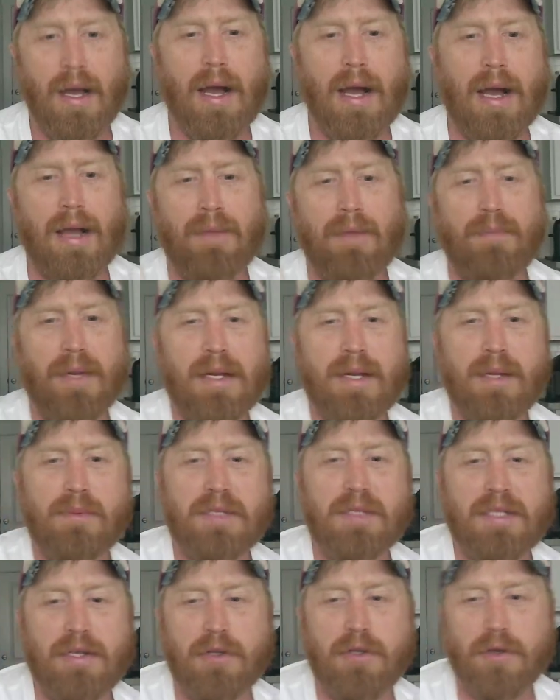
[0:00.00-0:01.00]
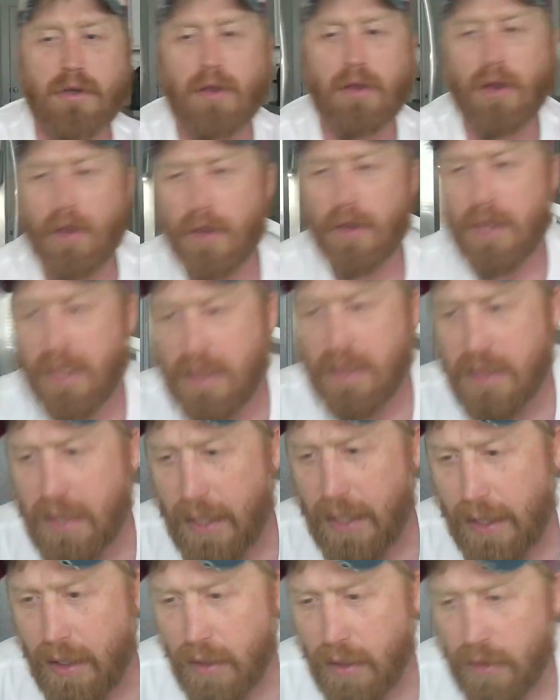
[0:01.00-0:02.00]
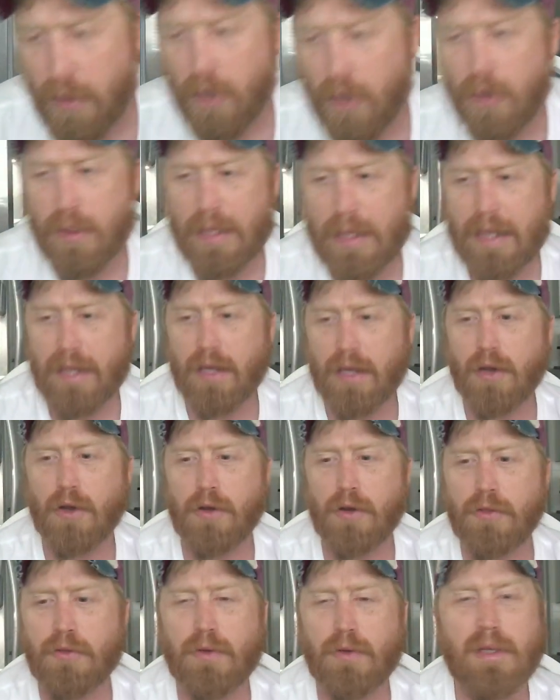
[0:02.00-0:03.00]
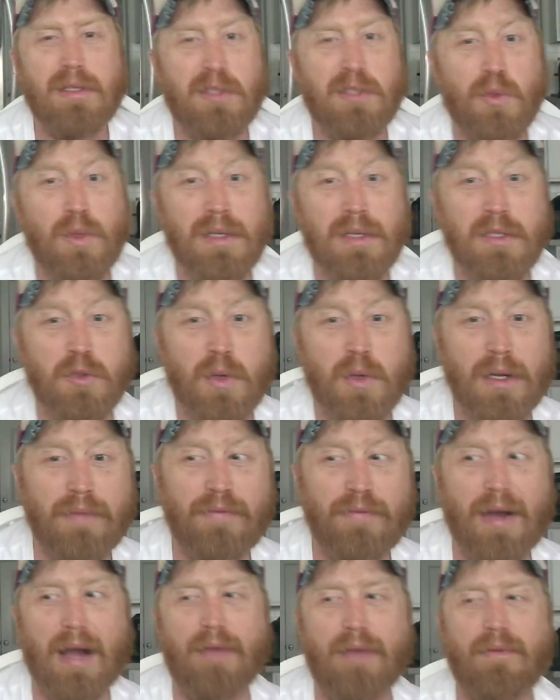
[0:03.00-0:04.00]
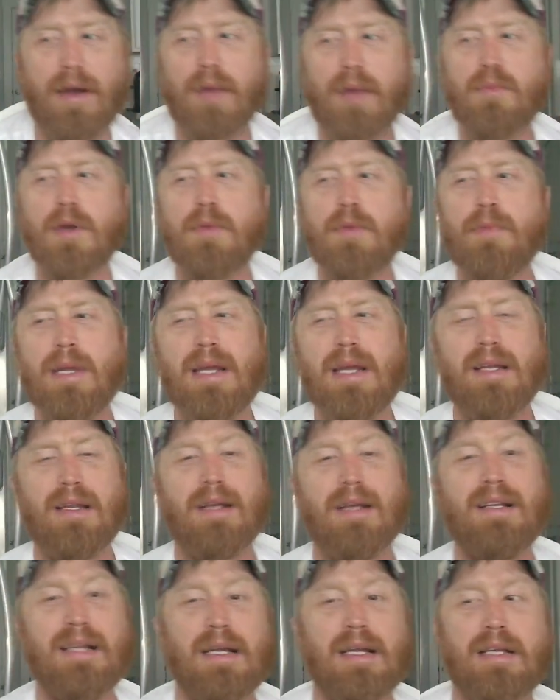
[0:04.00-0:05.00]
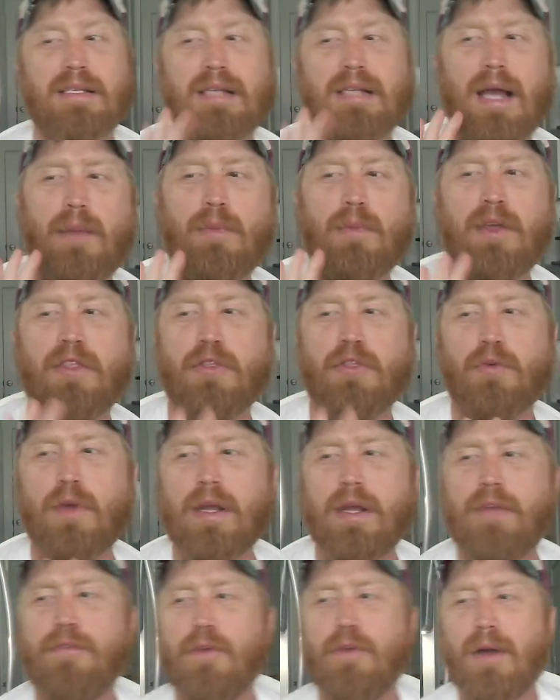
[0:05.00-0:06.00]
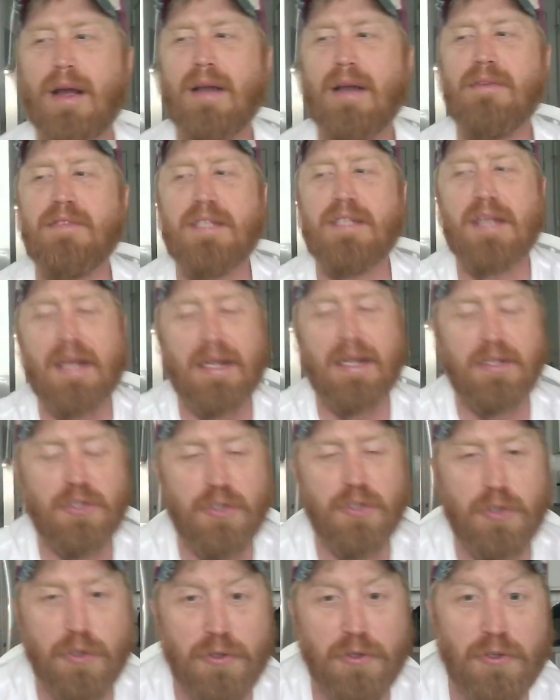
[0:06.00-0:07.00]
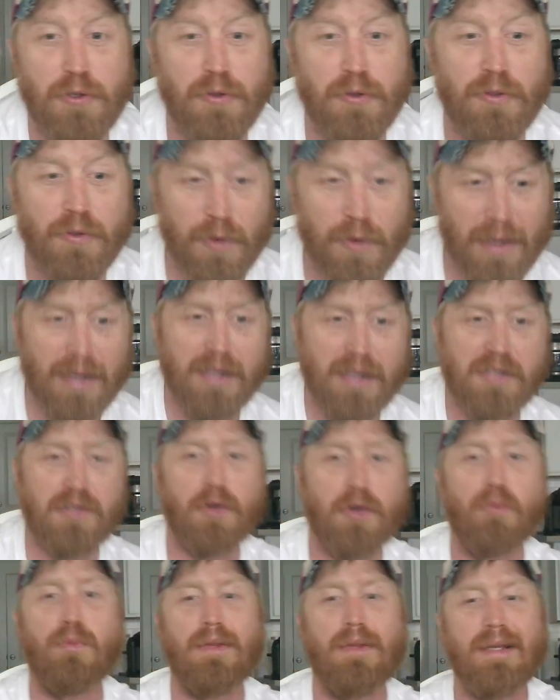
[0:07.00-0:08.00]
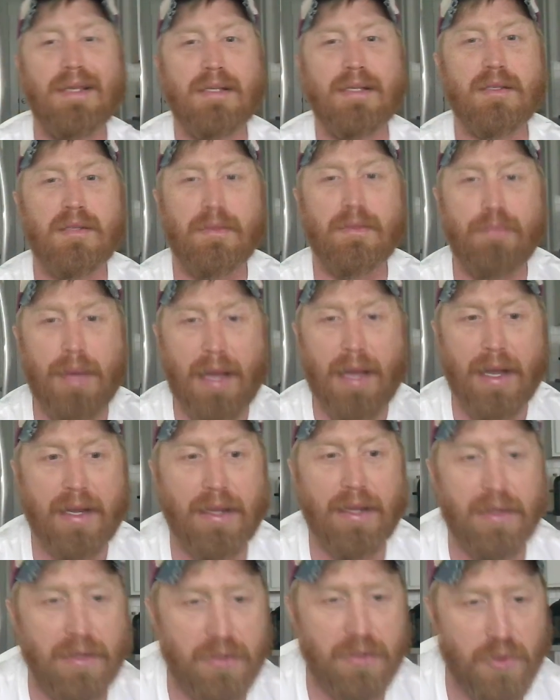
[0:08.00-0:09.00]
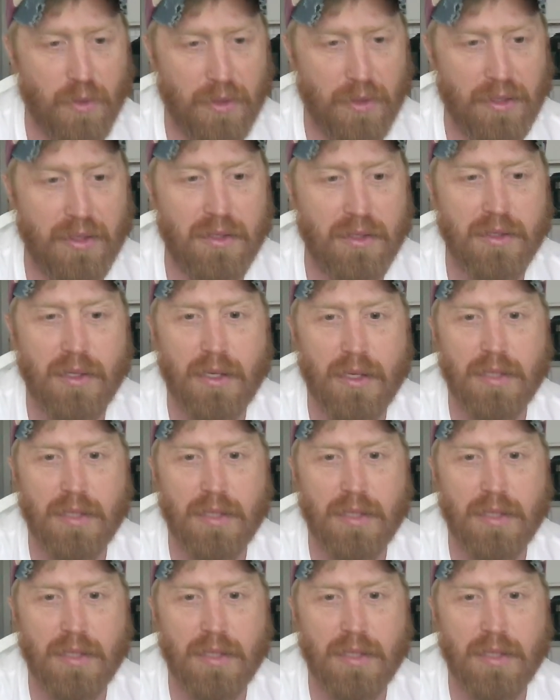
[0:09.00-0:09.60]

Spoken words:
Hi, my name is Daniel Clark, and today on 08/03/2025, I'm going to be conducting assignment 3 for FTH 223, so please sit back and enjoy this